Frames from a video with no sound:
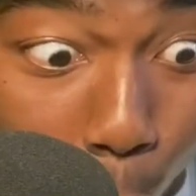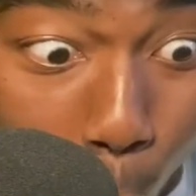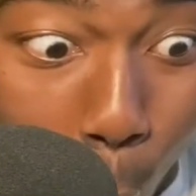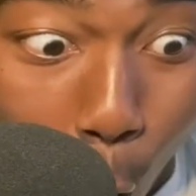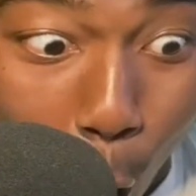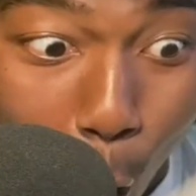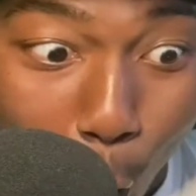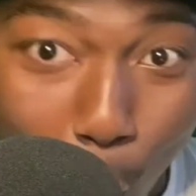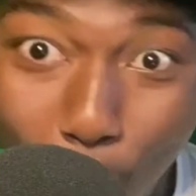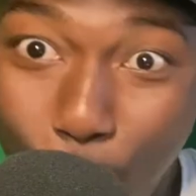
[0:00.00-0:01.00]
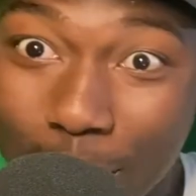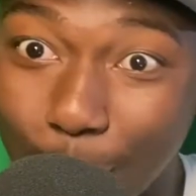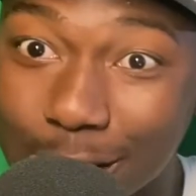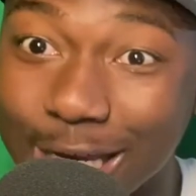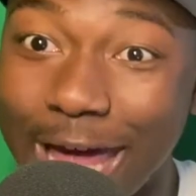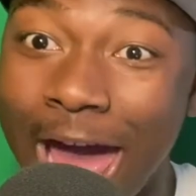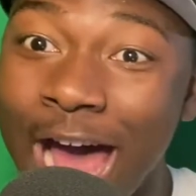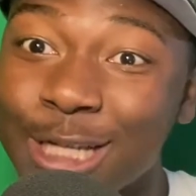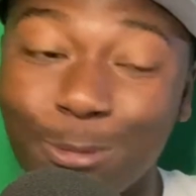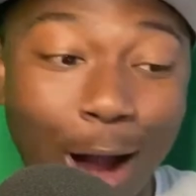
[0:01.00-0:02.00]
Ooh, there was a
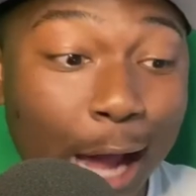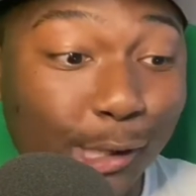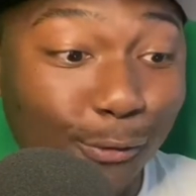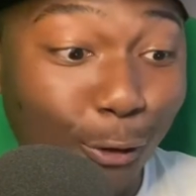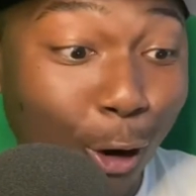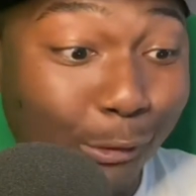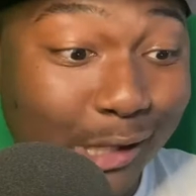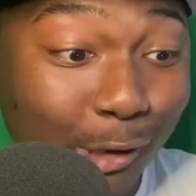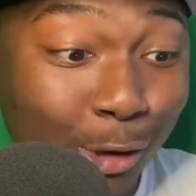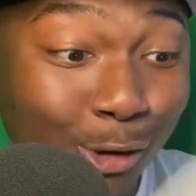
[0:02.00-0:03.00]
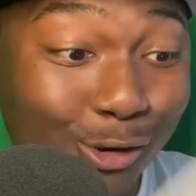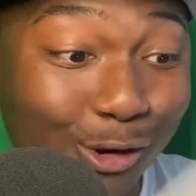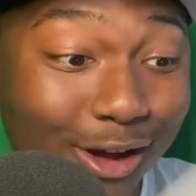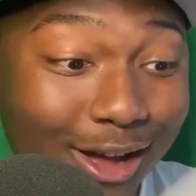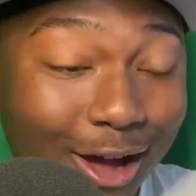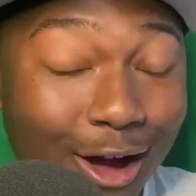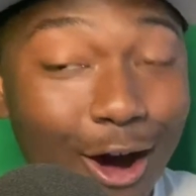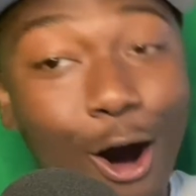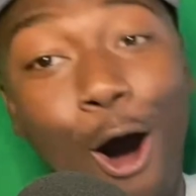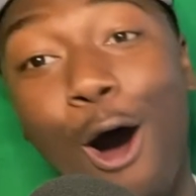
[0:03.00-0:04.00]
cash prize involved too.
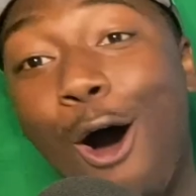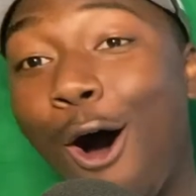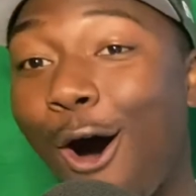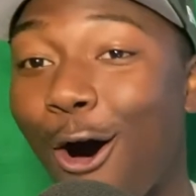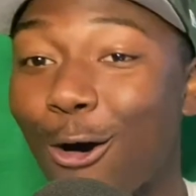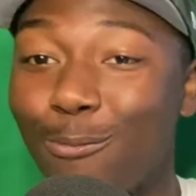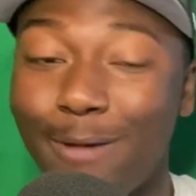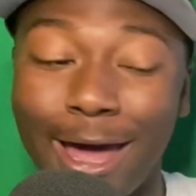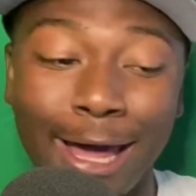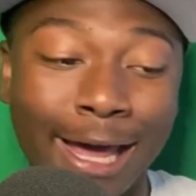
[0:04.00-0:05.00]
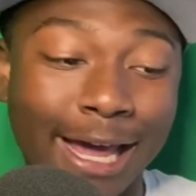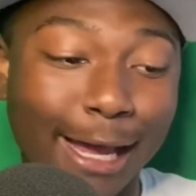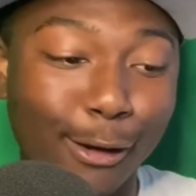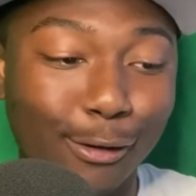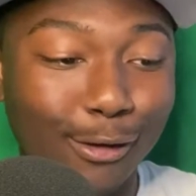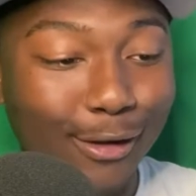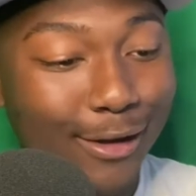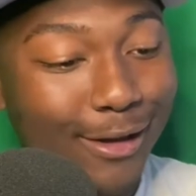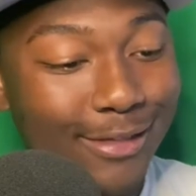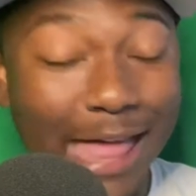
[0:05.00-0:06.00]
Oh man,
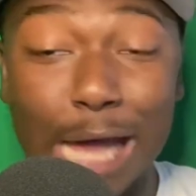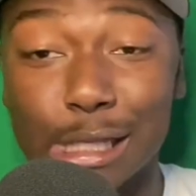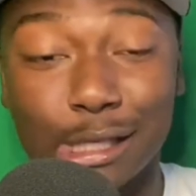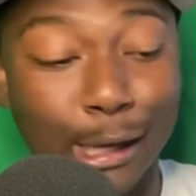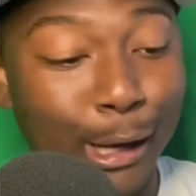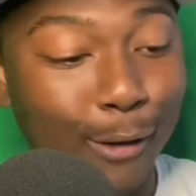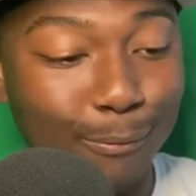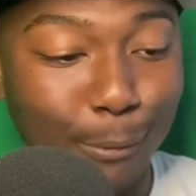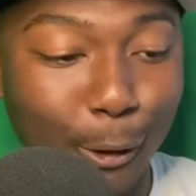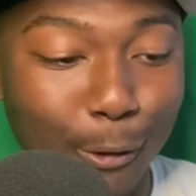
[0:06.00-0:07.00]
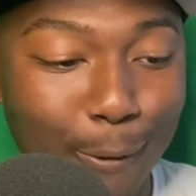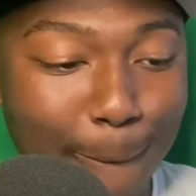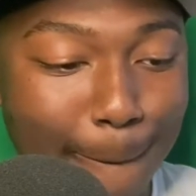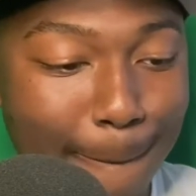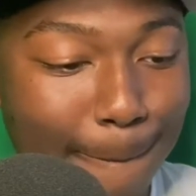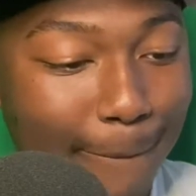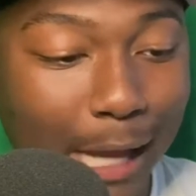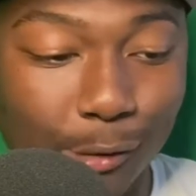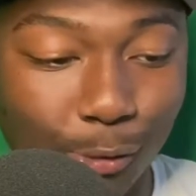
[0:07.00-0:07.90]
that's tough, bro. That's